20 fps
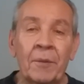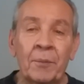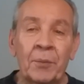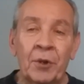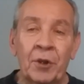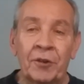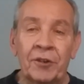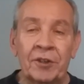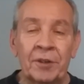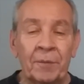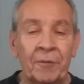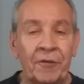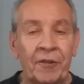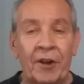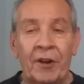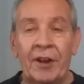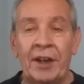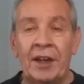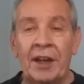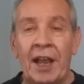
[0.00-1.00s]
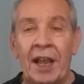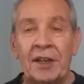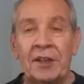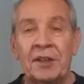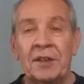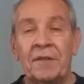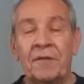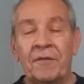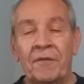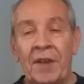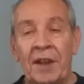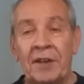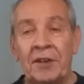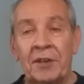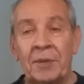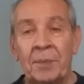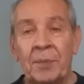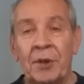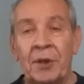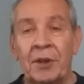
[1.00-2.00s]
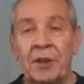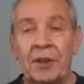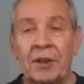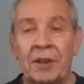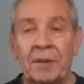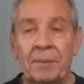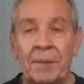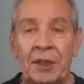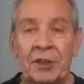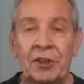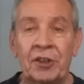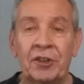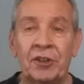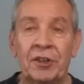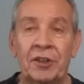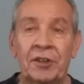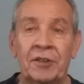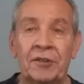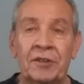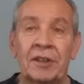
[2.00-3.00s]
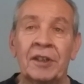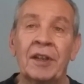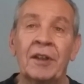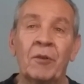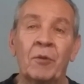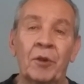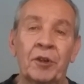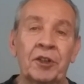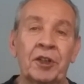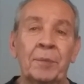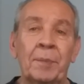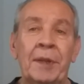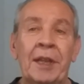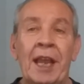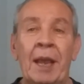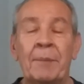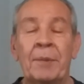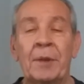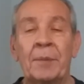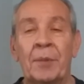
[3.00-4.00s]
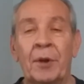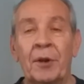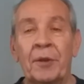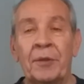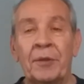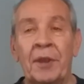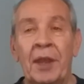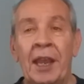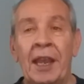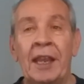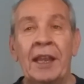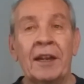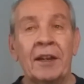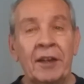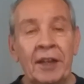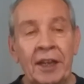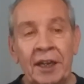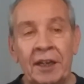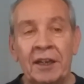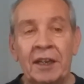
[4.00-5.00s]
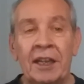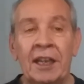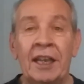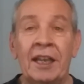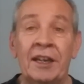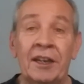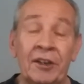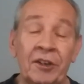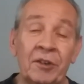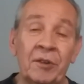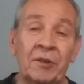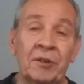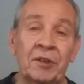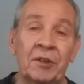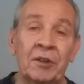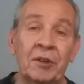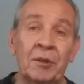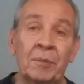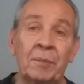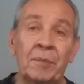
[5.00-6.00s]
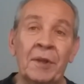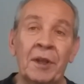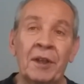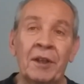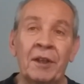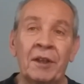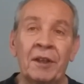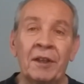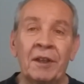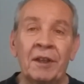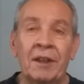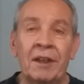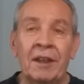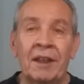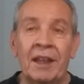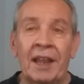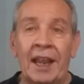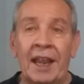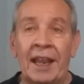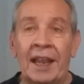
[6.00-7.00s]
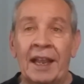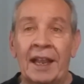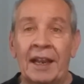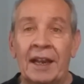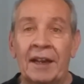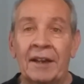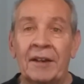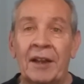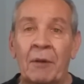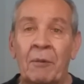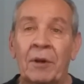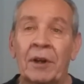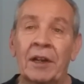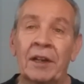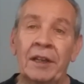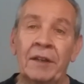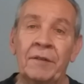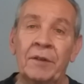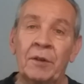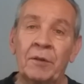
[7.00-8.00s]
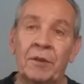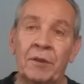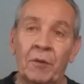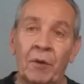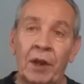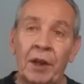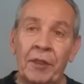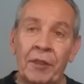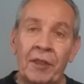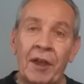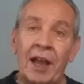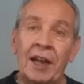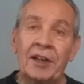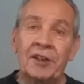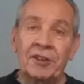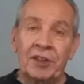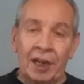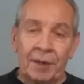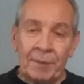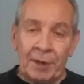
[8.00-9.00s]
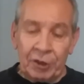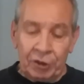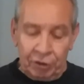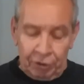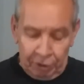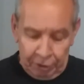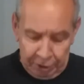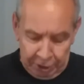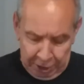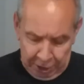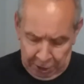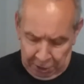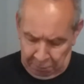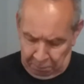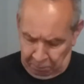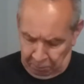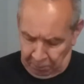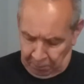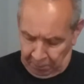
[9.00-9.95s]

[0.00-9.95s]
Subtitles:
put some very nice Facebook messages wishing me happy birthday, and LinkedIn and YouTube. And I want to leave you with one thought. It's on my shirt here.